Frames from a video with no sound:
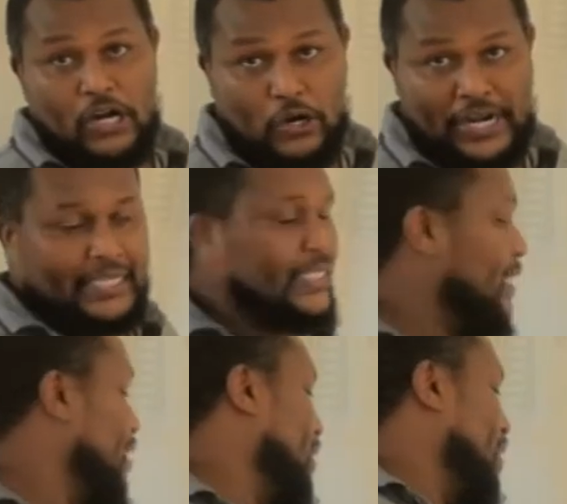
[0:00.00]
Correct?
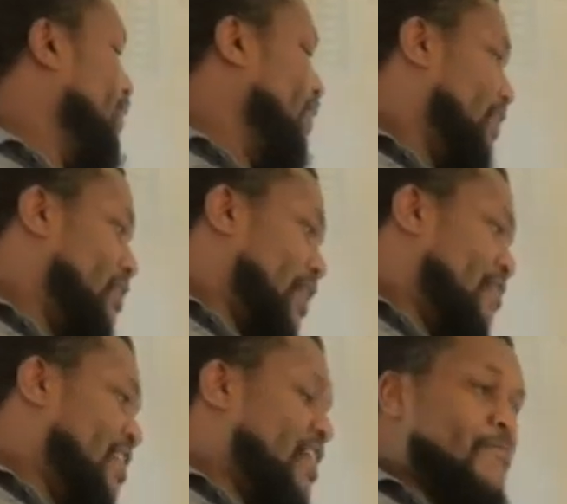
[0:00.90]
A
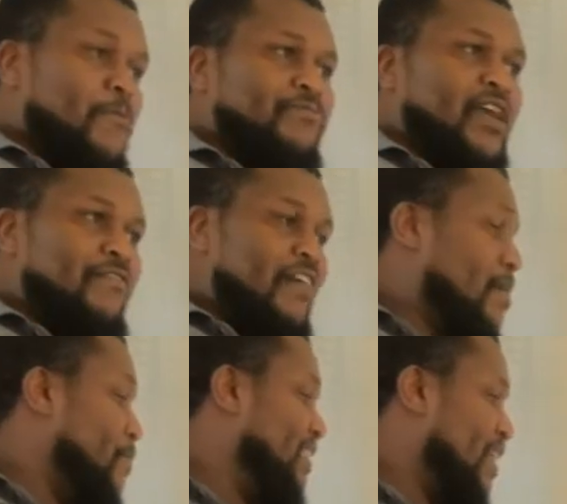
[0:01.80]

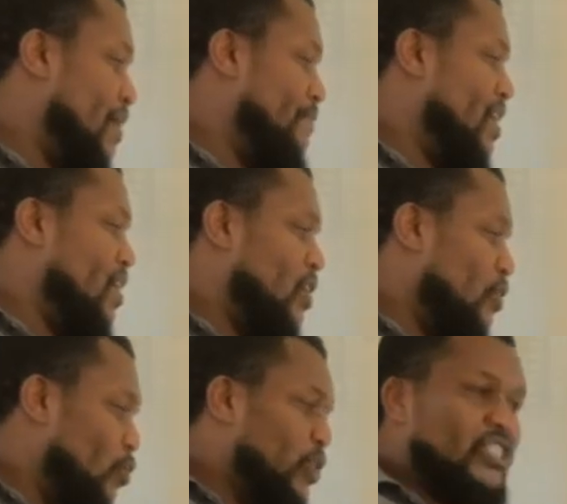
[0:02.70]
variable is a number
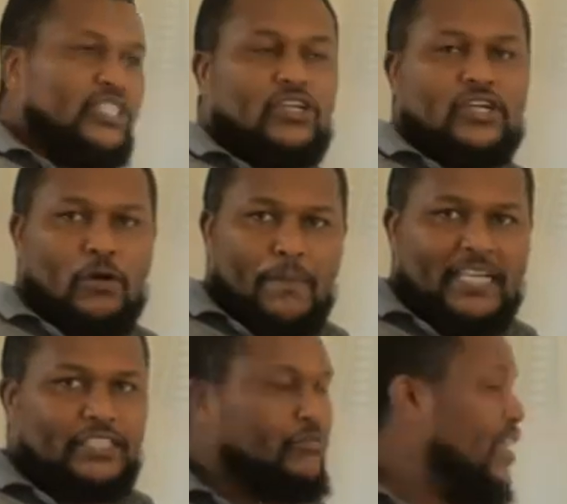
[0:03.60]
which
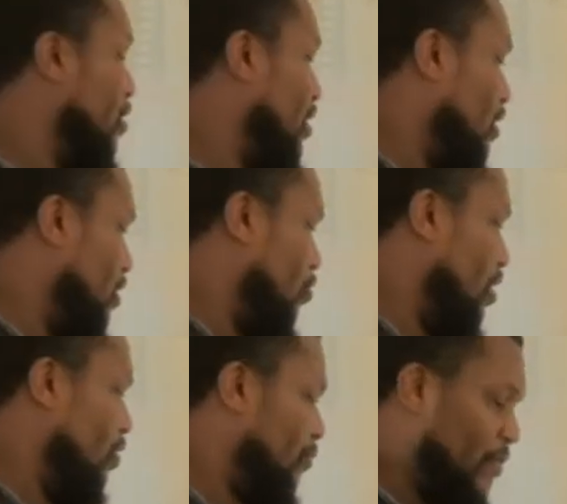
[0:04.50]
combines with a
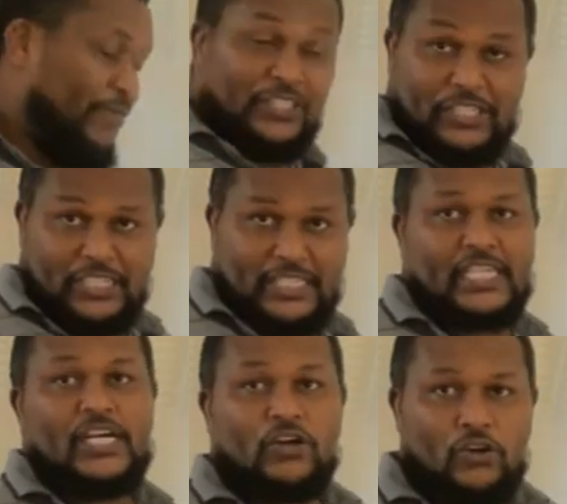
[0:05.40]

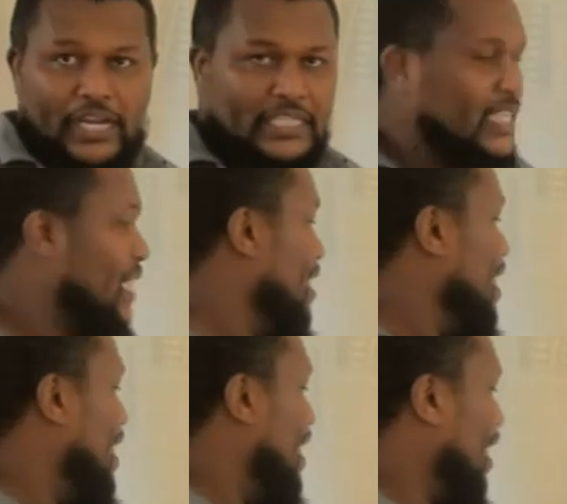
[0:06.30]
coefficient. Correct?
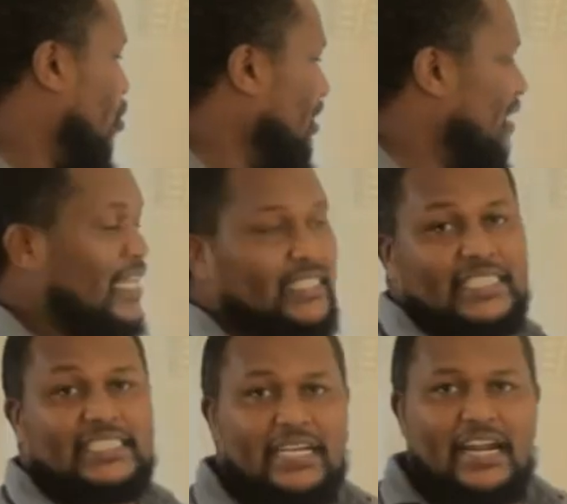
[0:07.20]
A
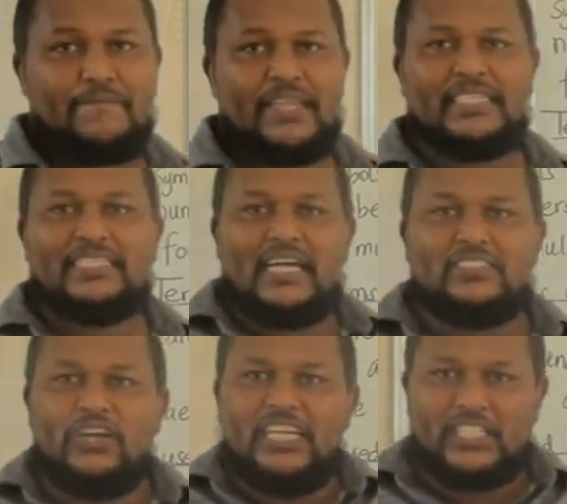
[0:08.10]
constant is a number that starts
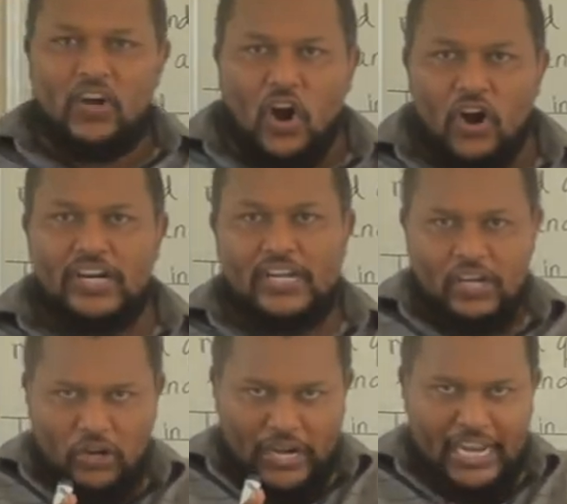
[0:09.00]
on its
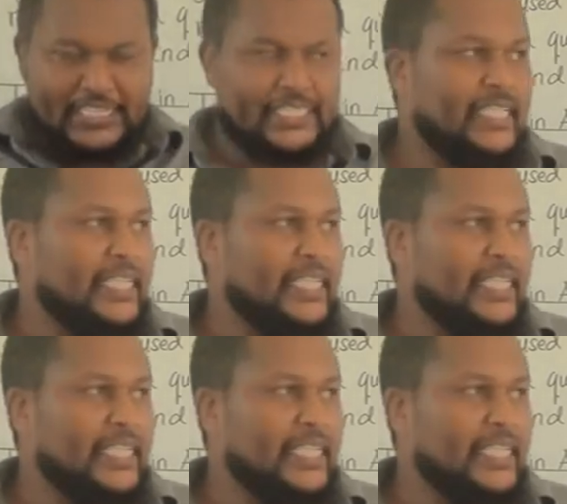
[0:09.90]
own. Correct?